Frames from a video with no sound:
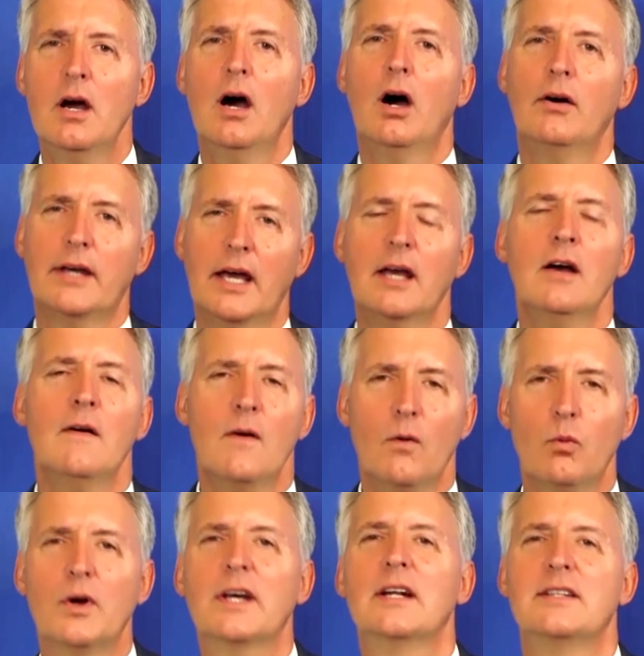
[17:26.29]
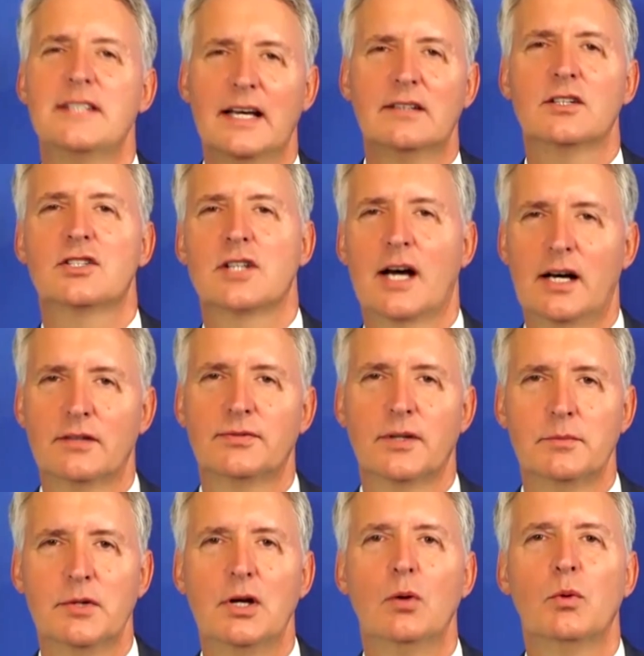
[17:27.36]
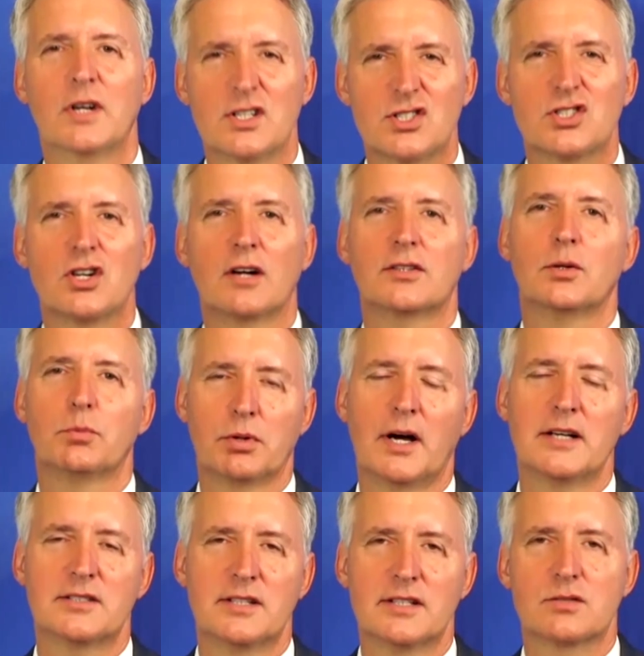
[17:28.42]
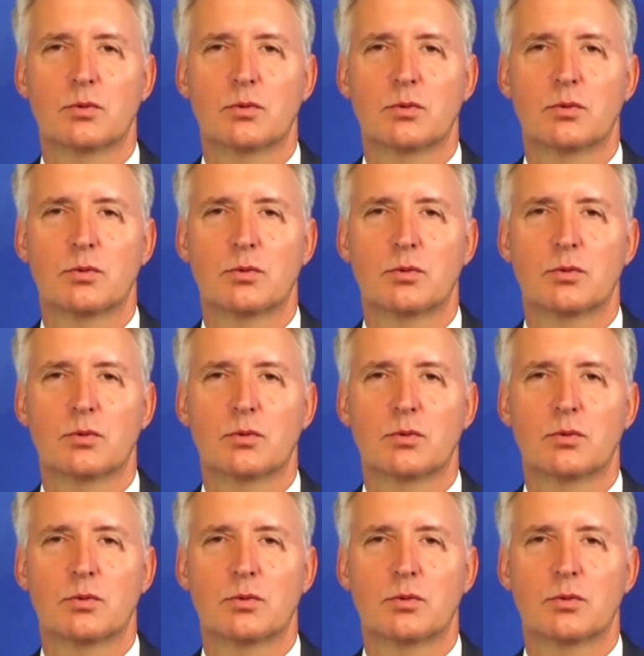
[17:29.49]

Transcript: Okay, we're going to take the child from you and we're going to start the process.